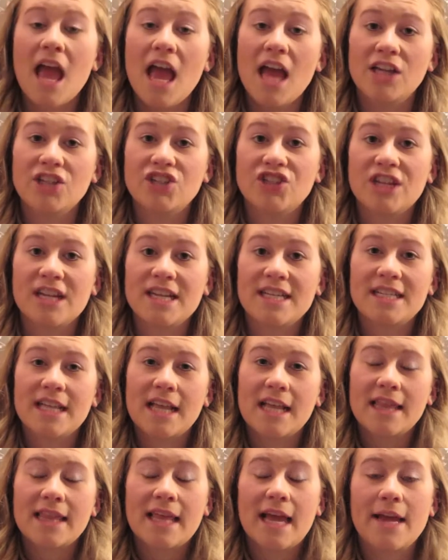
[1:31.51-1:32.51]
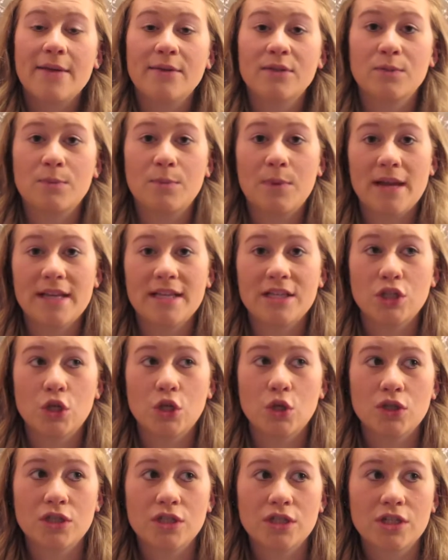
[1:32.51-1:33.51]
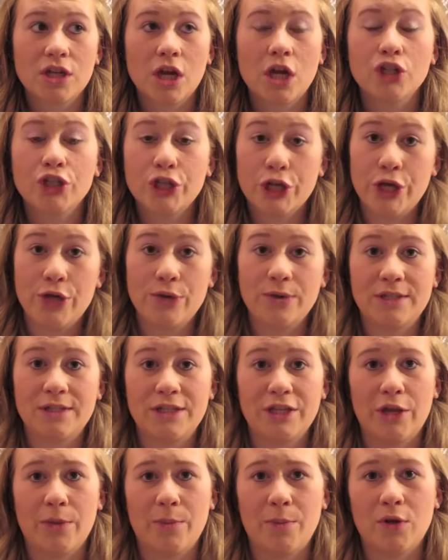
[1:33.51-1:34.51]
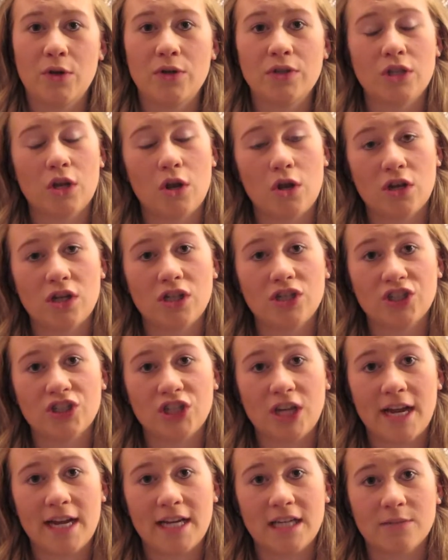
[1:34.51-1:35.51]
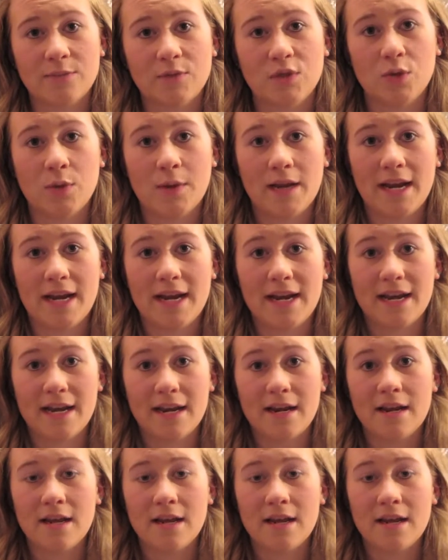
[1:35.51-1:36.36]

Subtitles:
And she said that it was best not to start too soon because a lot can change between